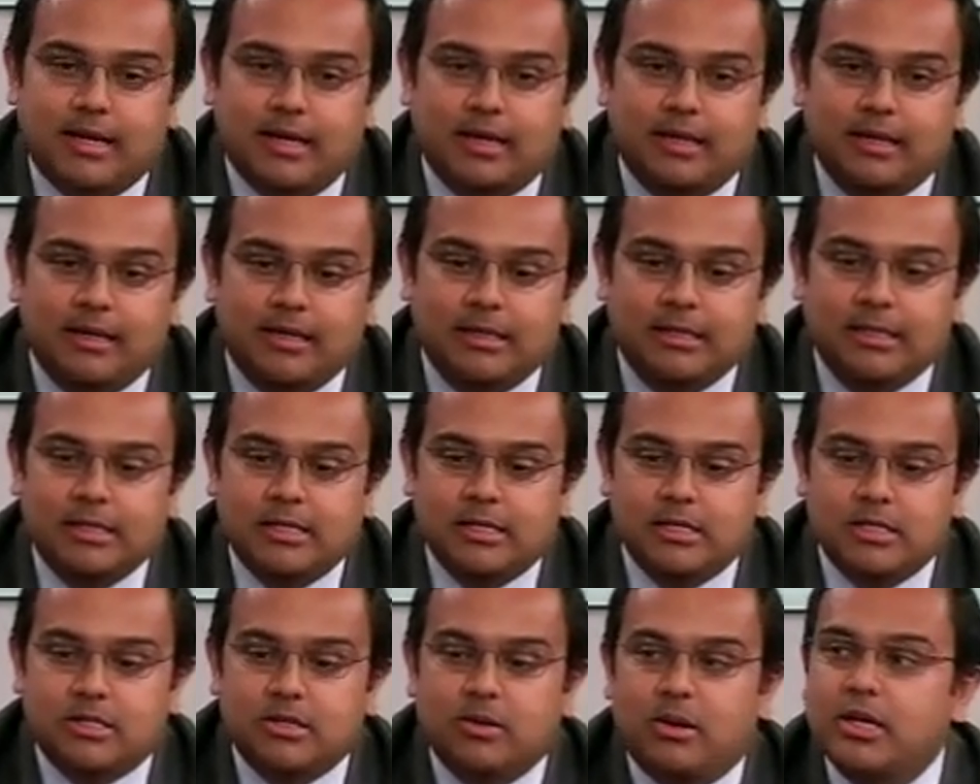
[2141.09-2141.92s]
And
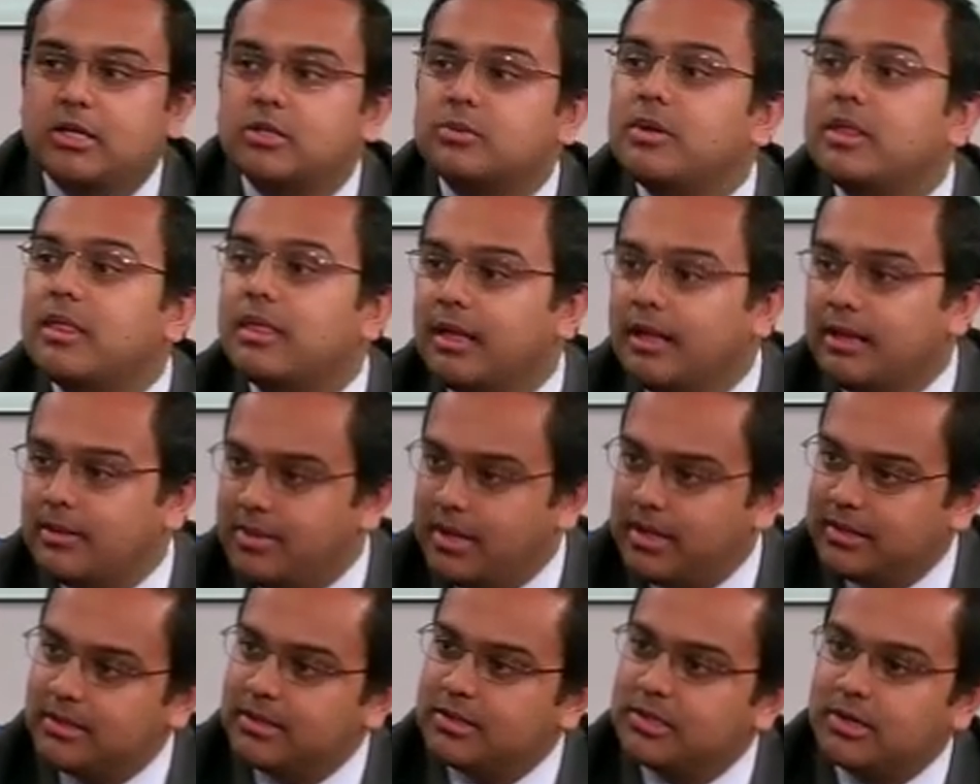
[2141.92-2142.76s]
so as we think
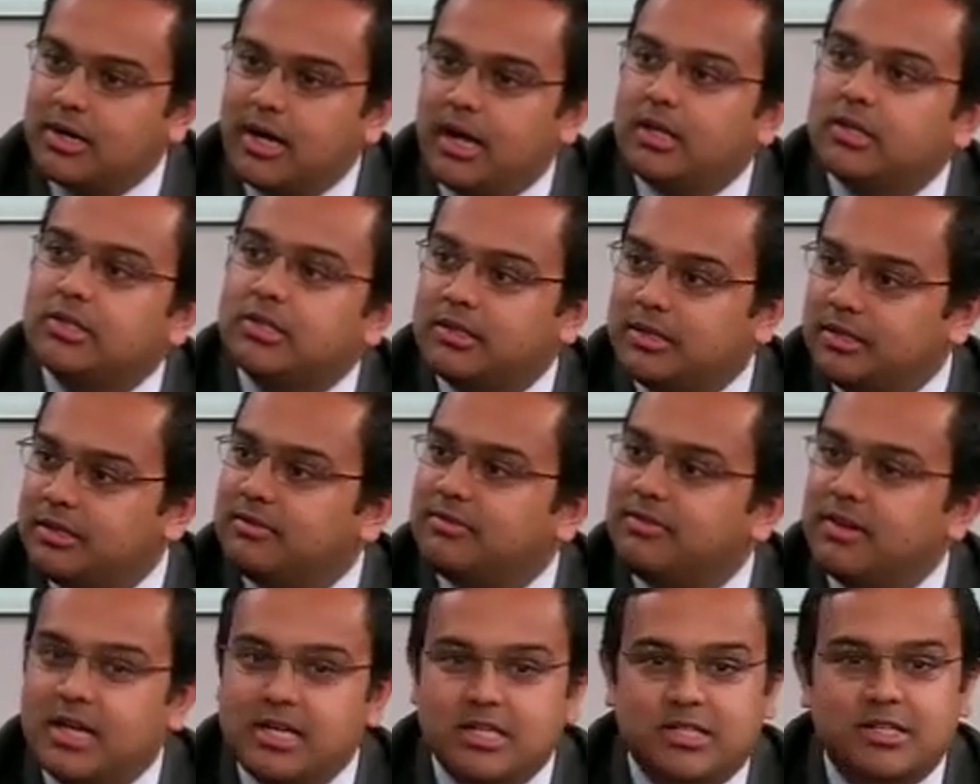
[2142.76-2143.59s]
about the trials and the
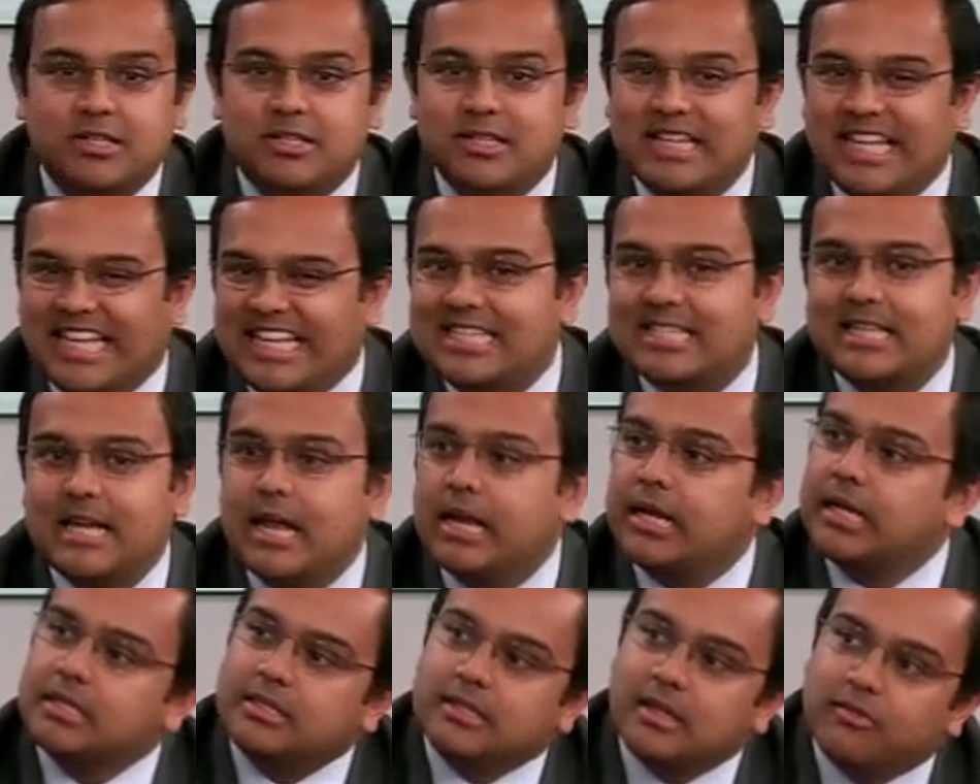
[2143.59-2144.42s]
devices and the
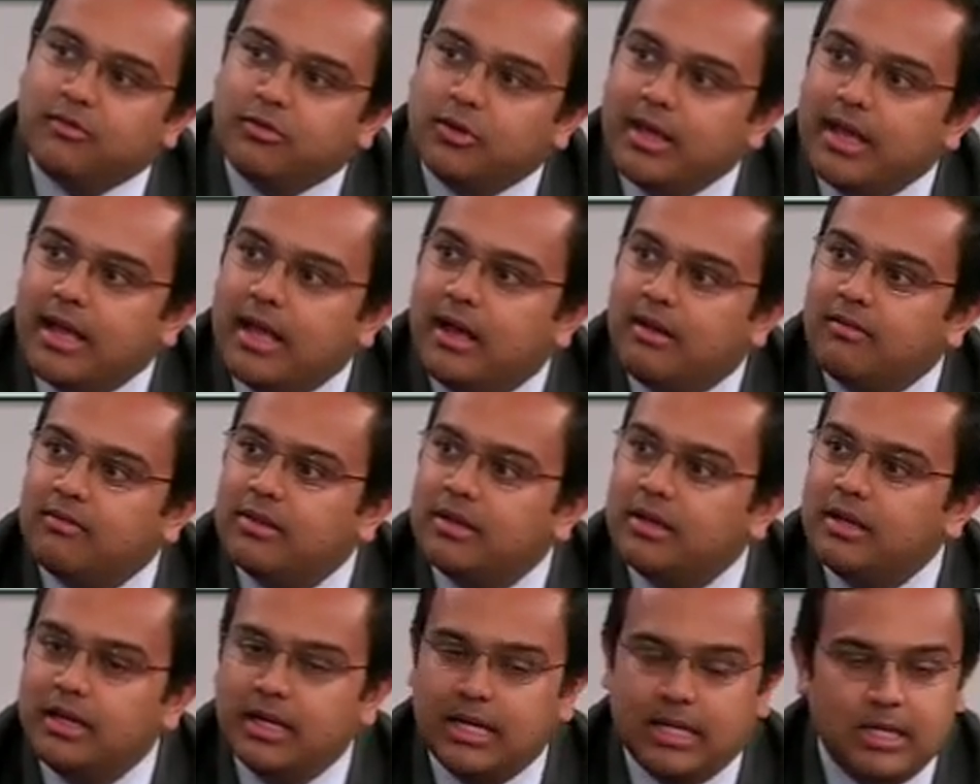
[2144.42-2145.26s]
exciting stuff we have,
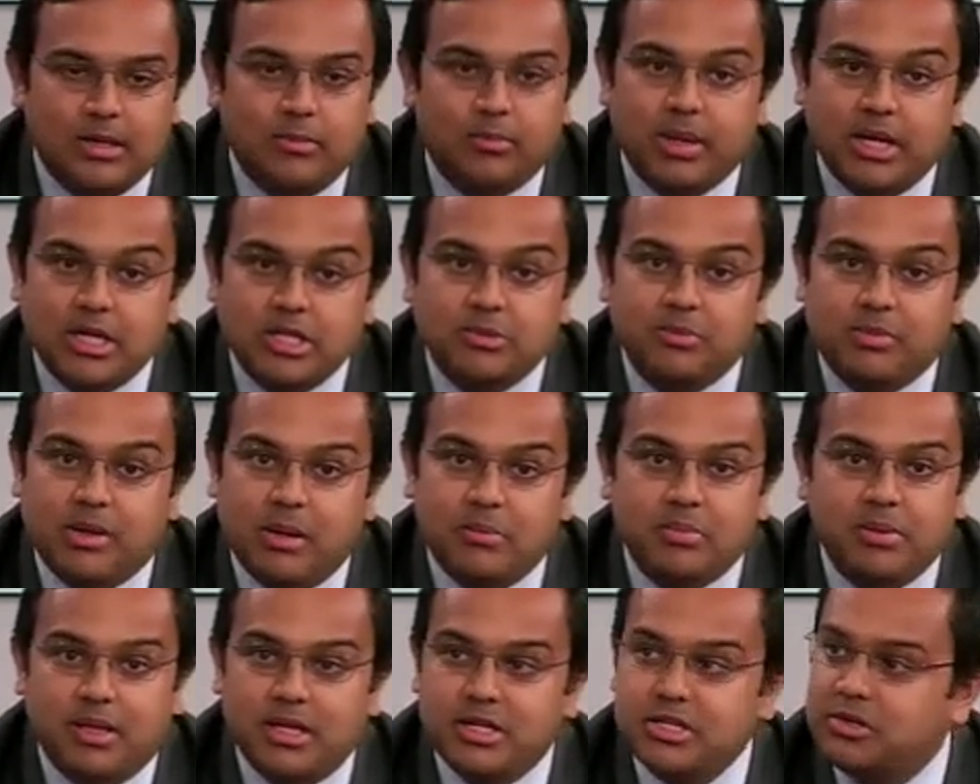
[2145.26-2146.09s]
the patient
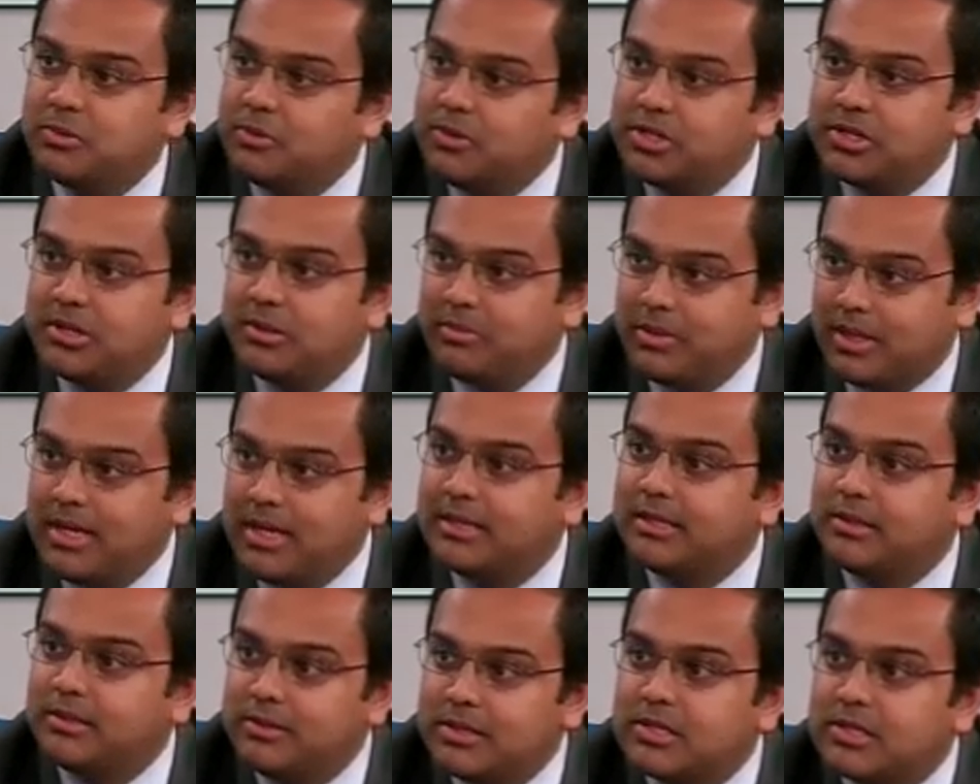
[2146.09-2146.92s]
population we should apply
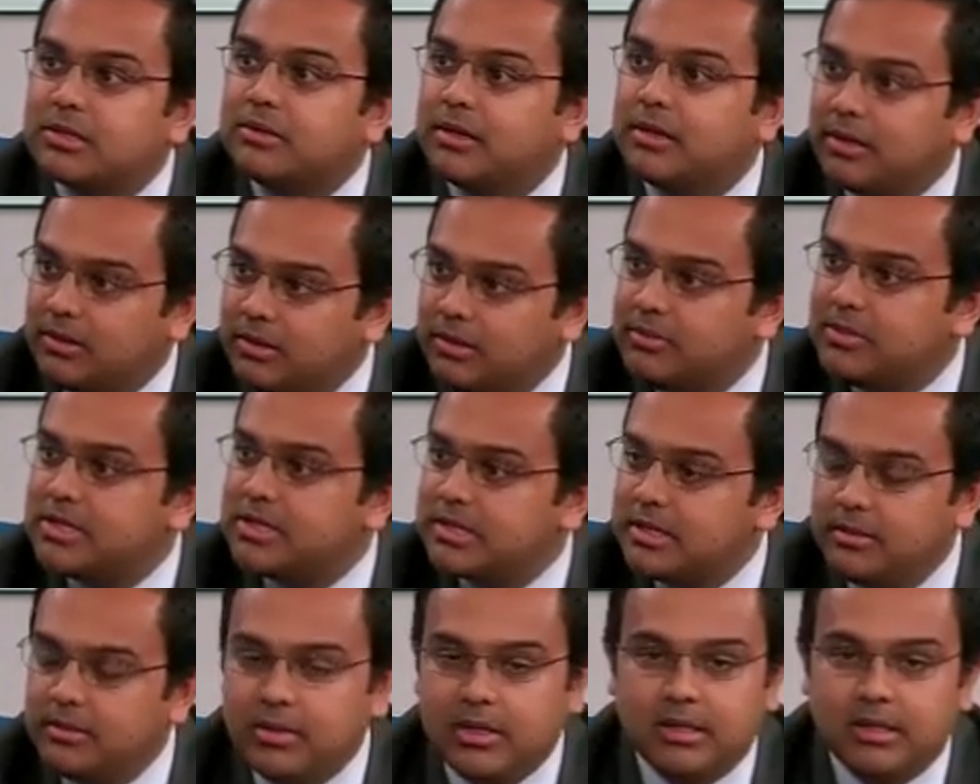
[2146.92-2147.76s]
it to is critical limb
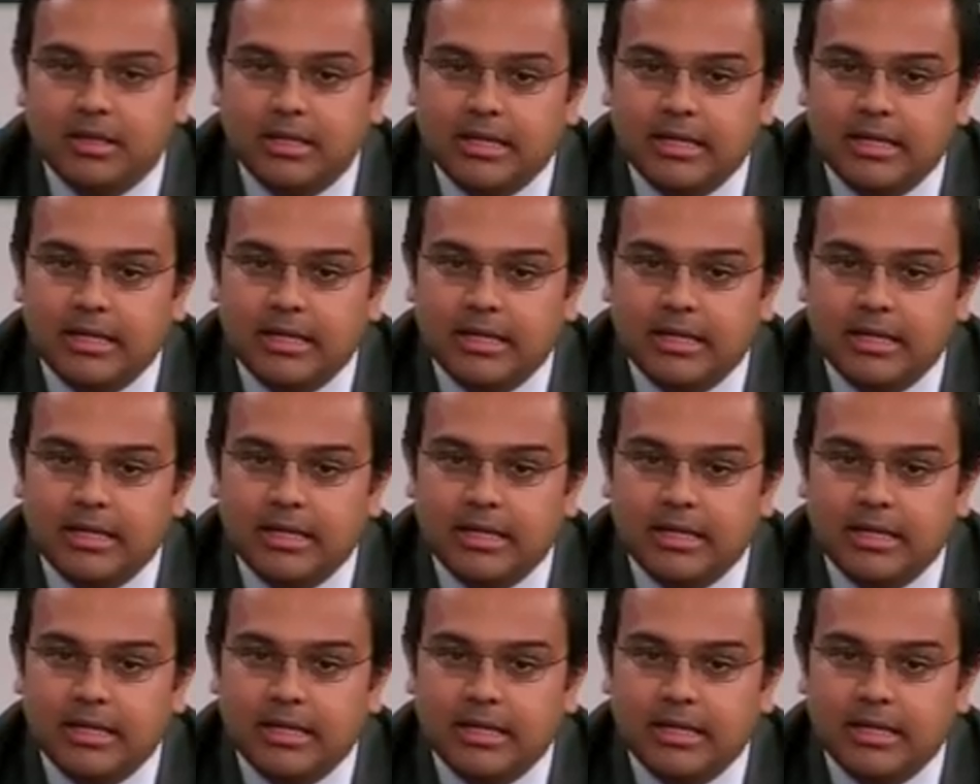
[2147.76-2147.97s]
ischemia.